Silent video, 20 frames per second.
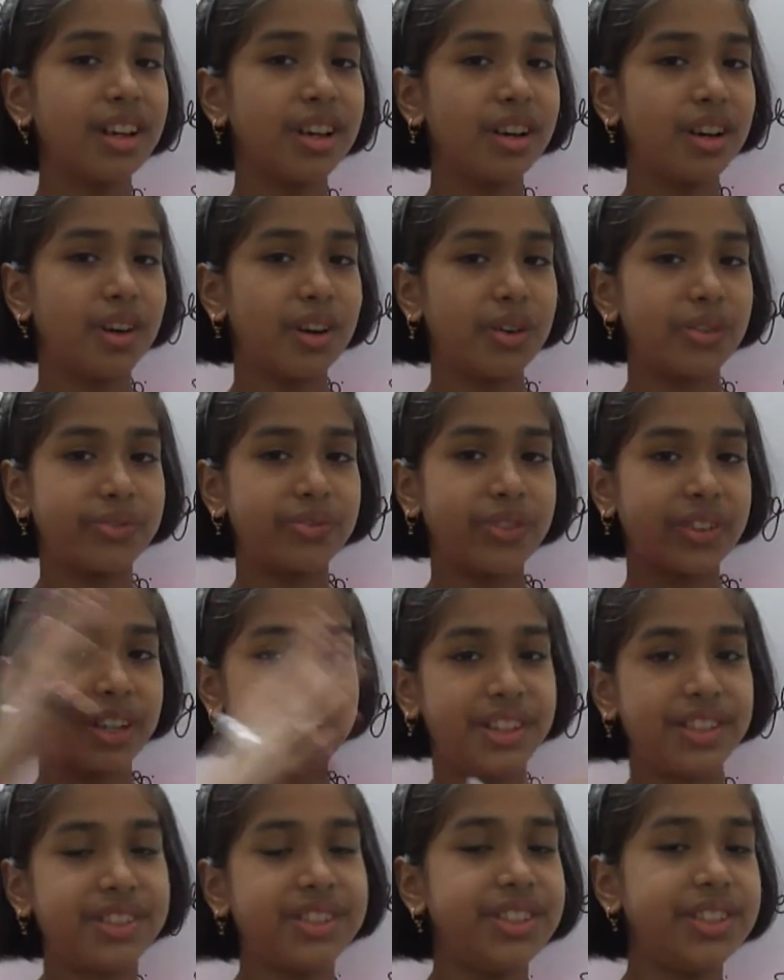of
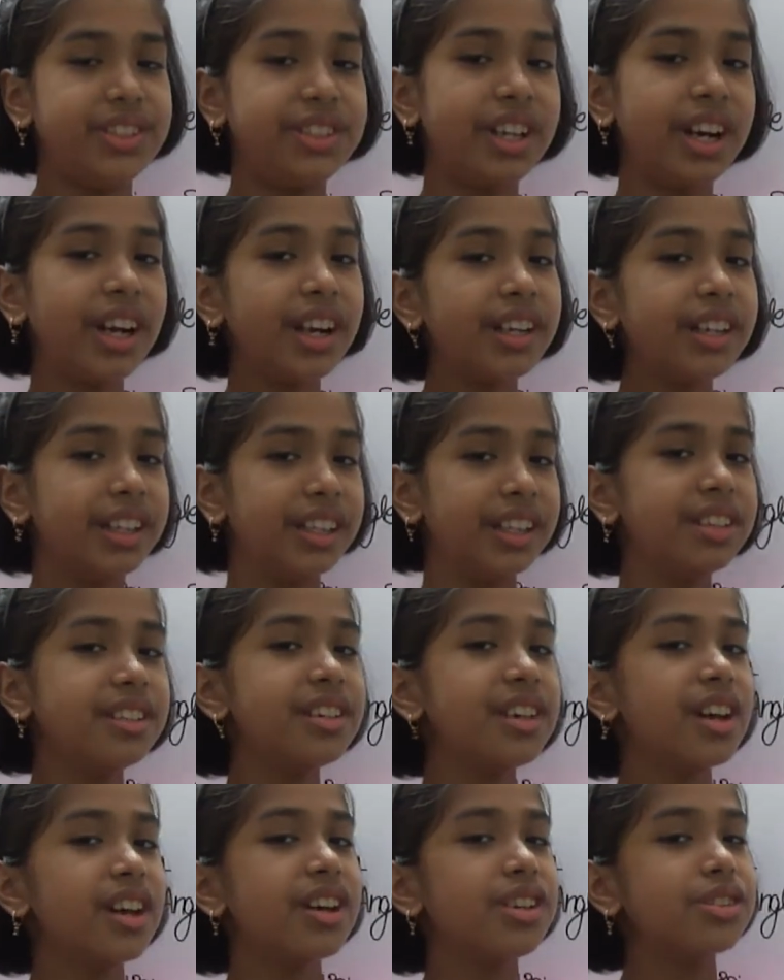its journey.
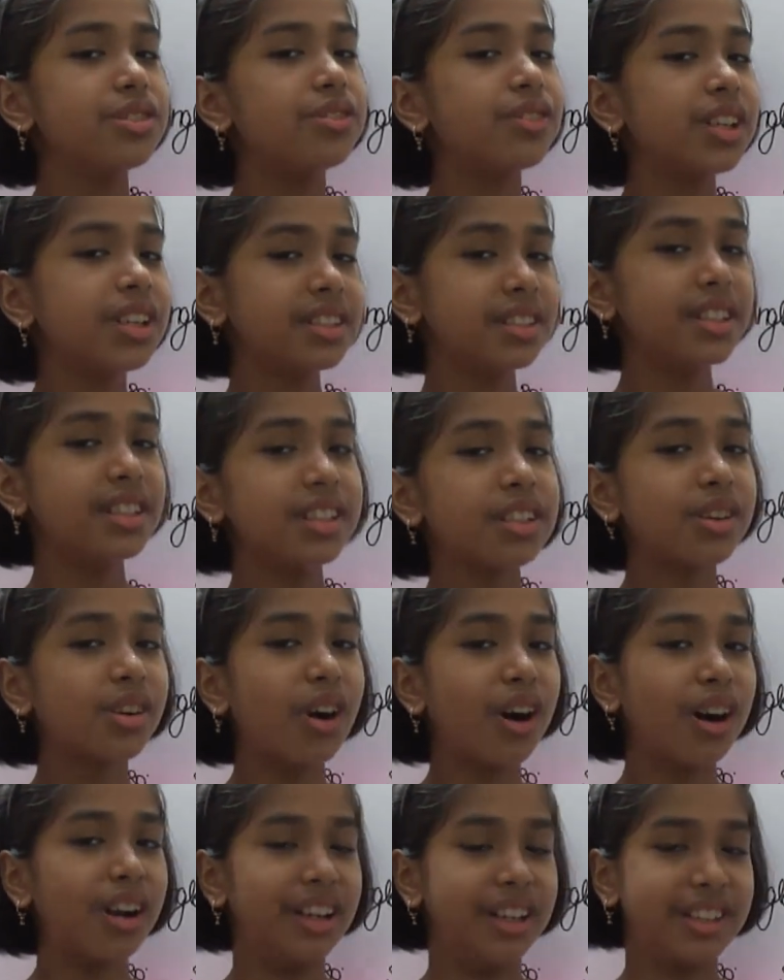So what is it
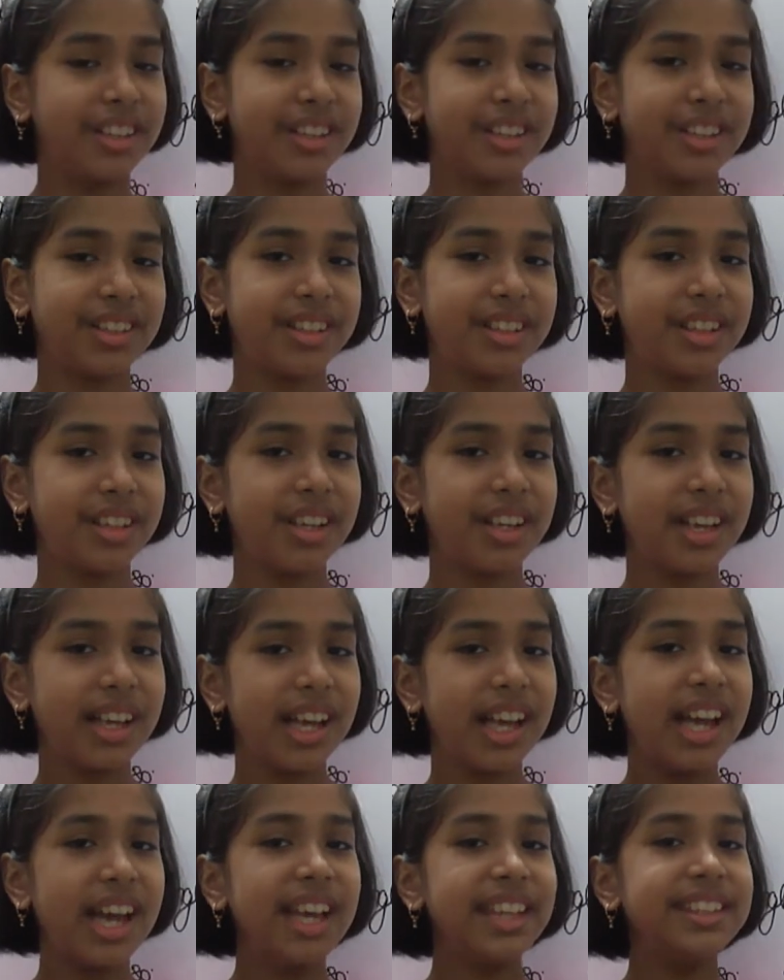called?
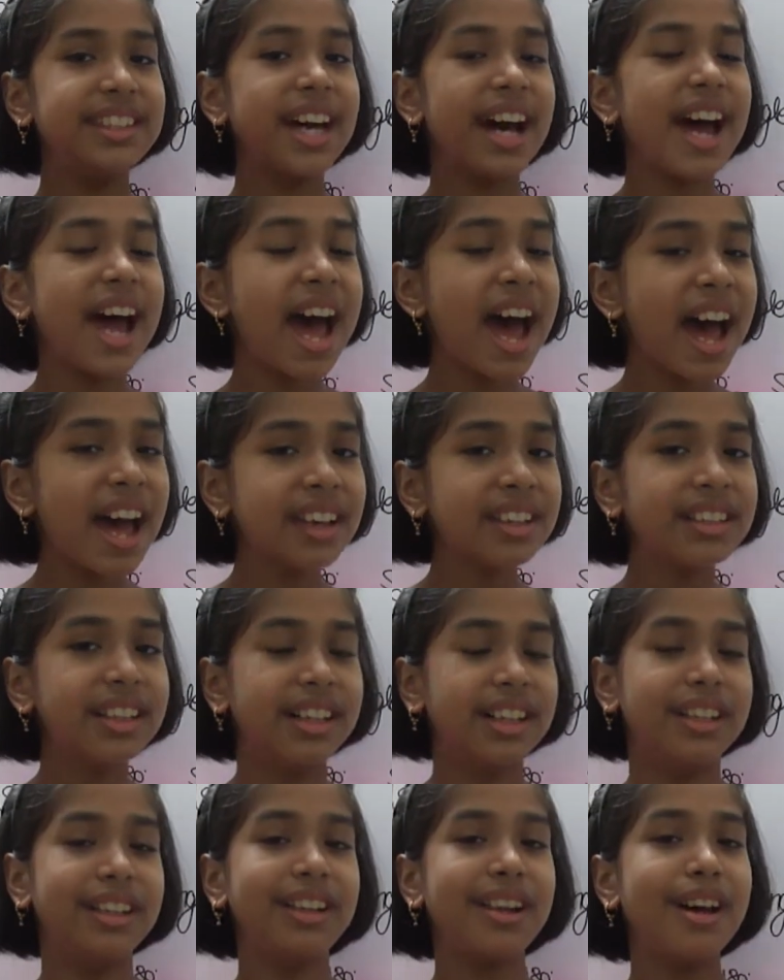The
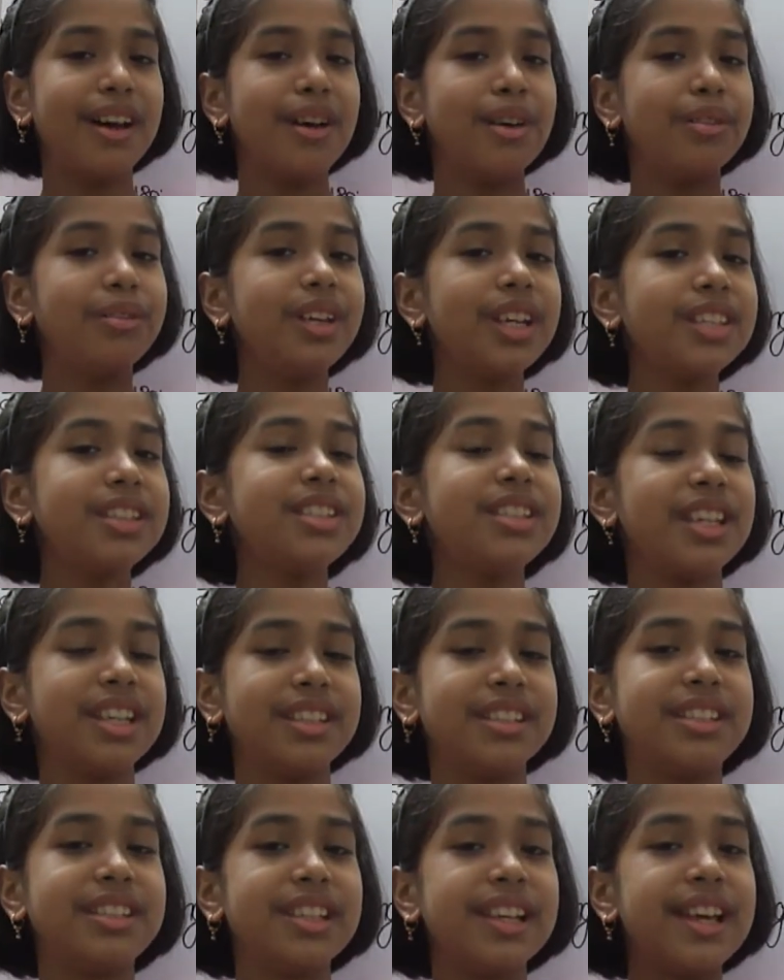angle which
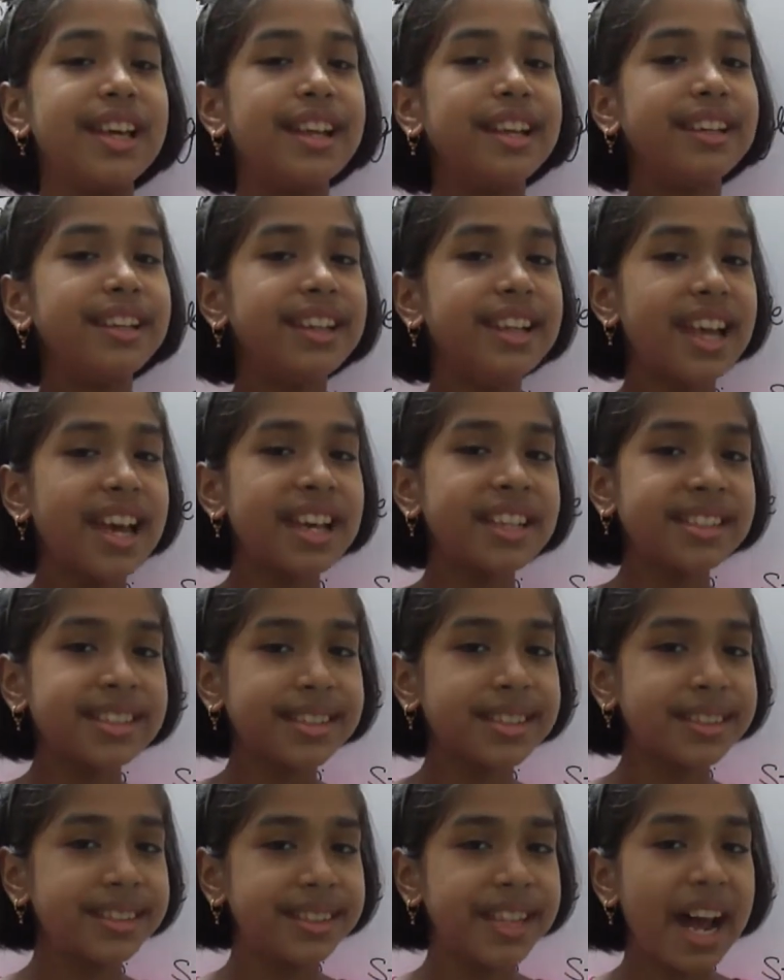is
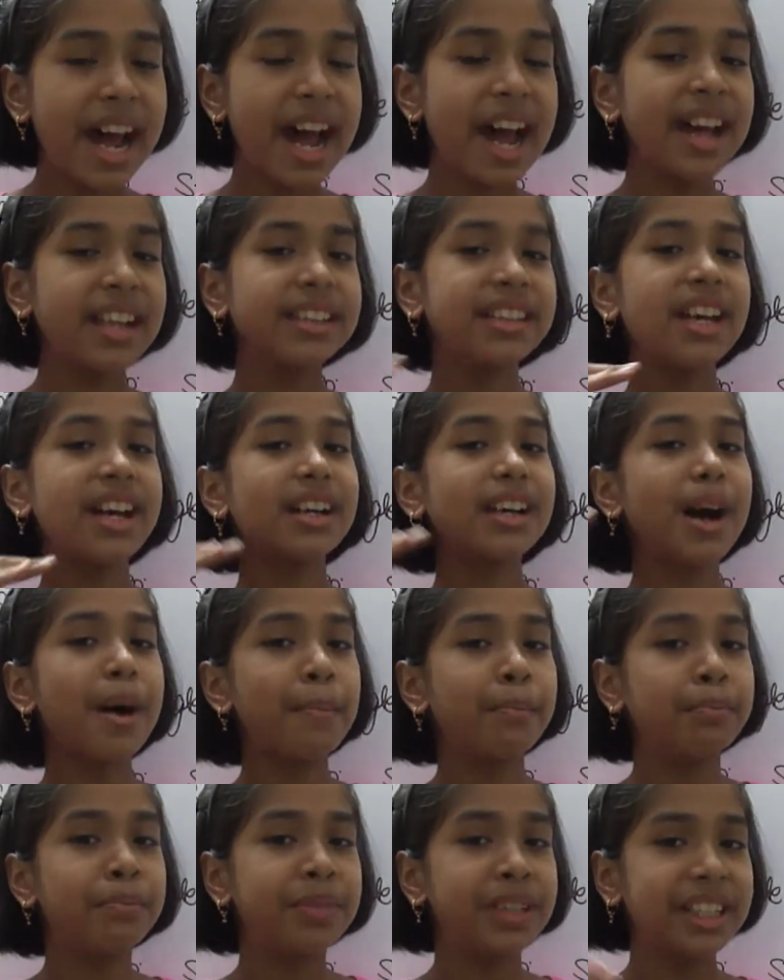less than the
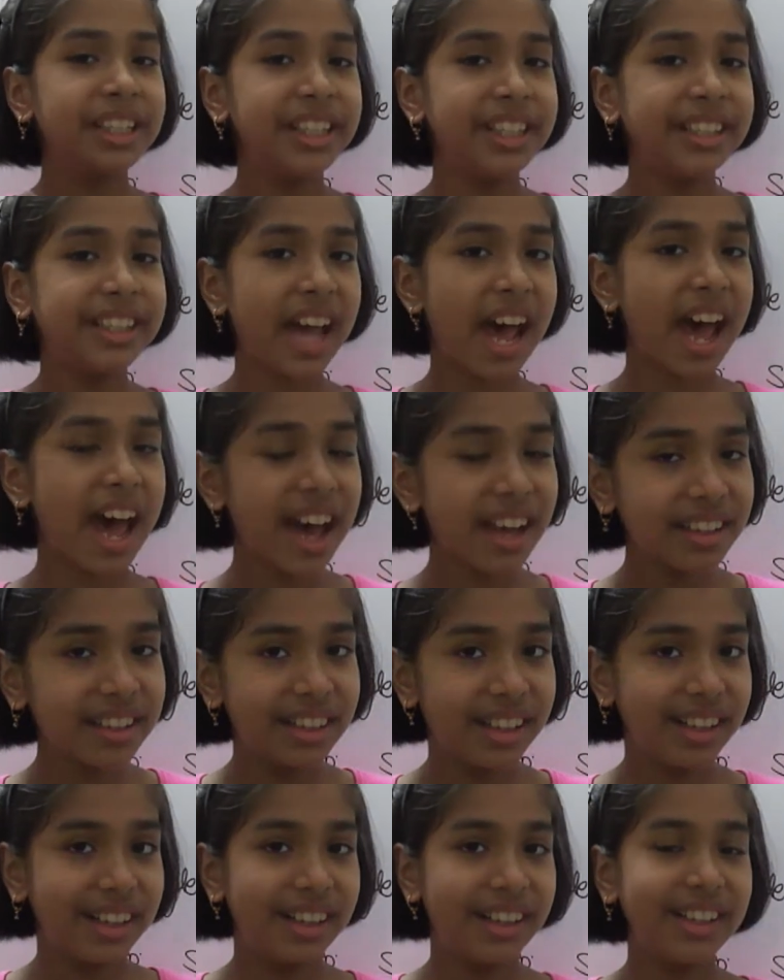complete
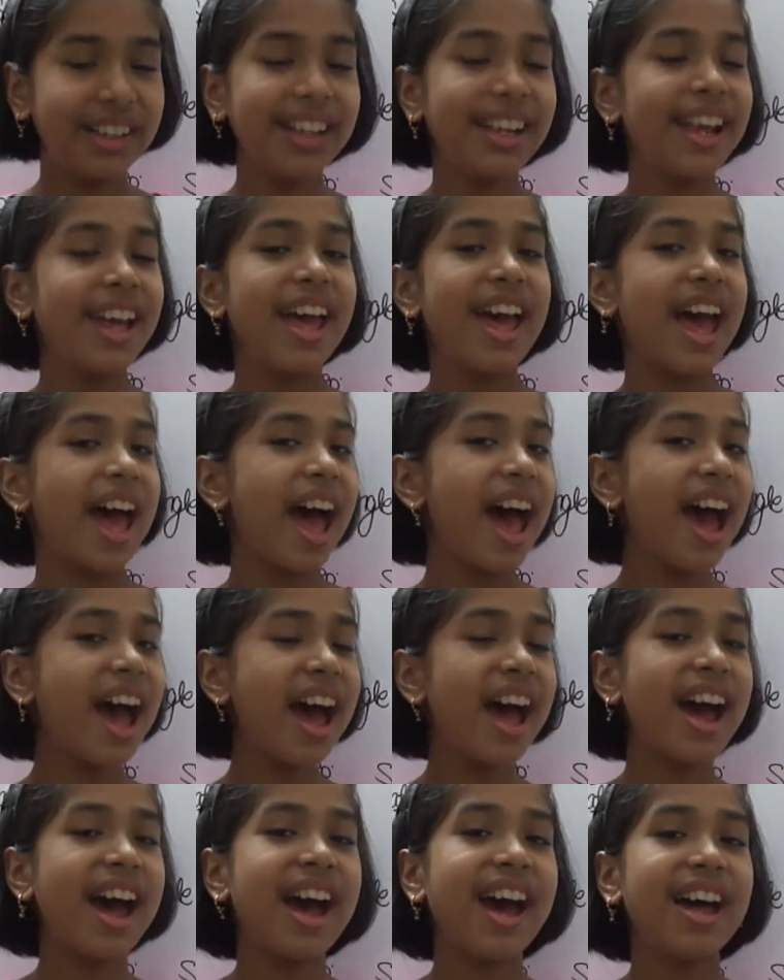angle
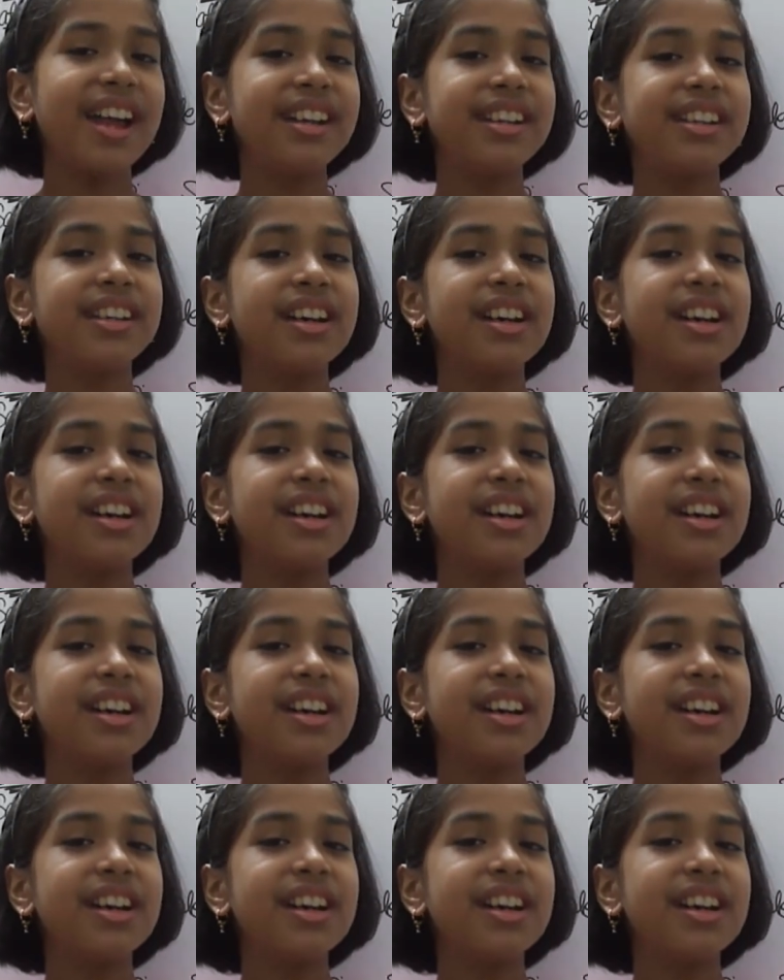and